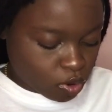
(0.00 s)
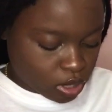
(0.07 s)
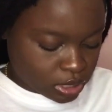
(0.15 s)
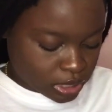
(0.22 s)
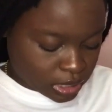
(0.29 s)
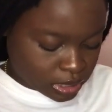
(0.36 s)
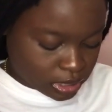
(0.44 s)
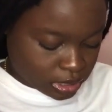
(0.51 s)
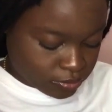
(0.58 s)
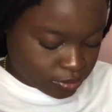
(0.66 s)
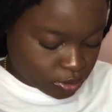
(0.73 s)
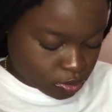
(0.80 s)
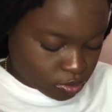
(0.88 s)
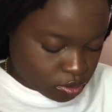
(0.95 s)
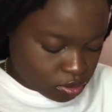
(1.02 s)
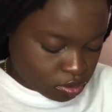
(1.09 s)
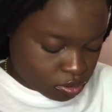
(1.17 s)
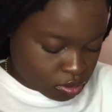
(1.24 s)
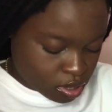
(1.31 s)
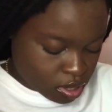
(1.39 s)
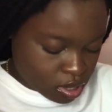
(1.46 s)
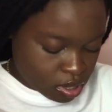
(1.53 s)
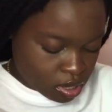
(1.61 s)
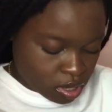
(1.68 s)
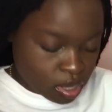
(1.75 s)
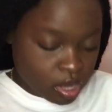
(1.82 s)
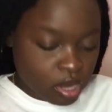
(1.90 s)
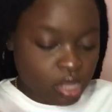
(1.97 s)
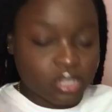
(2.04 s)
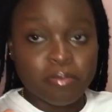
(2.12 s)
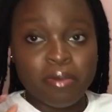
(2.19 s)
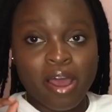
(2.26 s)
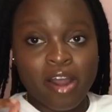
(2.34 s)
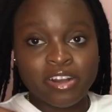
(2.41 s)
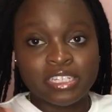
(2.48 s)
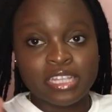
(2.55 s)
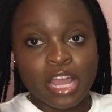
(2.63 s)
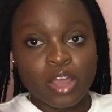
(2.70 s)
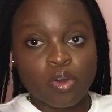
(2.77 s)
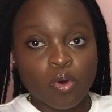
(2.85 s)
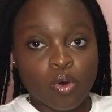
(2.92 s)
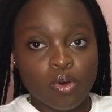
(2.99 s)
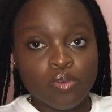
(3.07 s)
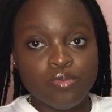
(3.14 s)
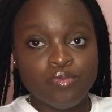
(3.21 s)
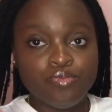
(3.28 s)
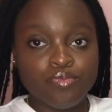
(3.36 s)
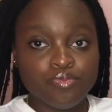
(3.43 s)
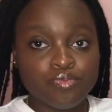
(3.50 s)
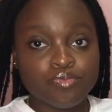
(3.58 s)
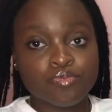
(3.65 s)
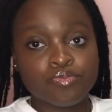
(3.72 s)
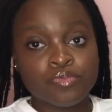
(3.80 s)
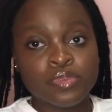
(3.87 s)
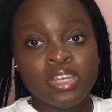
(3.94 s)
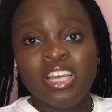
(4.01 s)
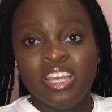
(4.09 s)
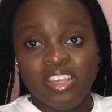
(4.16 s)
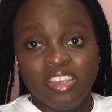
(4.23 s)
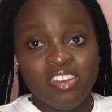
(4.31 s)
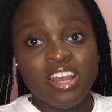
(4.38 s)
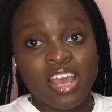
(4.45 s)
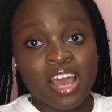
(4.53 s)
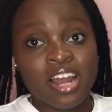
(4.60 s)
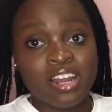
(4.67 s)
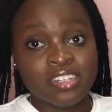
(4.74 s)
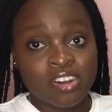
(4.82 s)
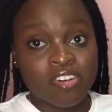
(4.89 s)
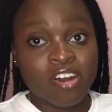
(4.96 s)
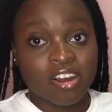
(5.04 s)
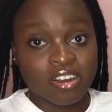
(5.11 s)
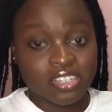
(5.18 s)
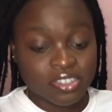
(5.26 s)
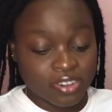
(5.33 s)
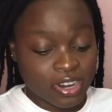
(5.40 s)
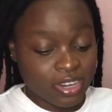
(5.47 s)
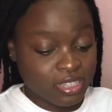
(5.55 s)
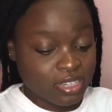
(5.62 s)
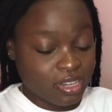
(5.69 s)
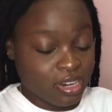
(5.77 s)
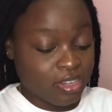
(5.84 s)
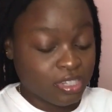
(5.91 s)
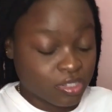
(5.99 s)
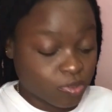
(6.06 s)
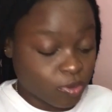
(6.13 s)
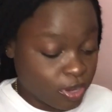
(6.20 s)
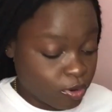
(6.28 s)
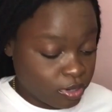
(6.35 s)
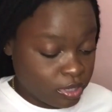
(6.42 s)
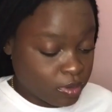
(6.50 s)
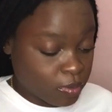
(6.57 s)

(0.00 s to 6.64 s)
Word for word: and stuff so little Paris decor you'll hear a lot of ruckus, right? A lot of going on.